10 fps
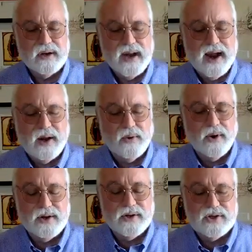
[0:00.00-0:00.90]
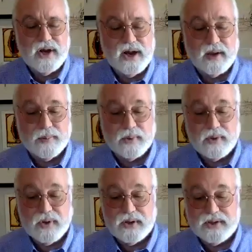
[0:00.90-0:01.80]
Our unshakable
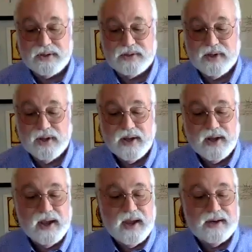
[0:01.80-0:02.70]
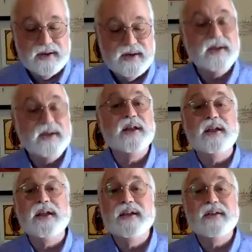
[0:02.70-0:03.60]
goodness and
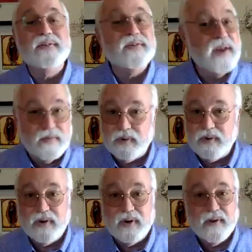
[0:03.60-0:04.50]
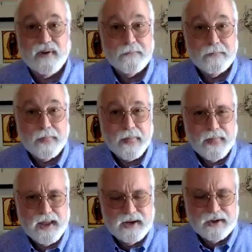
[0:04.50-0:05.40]
dignity is never
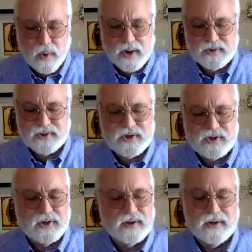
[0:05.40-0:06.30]
in question,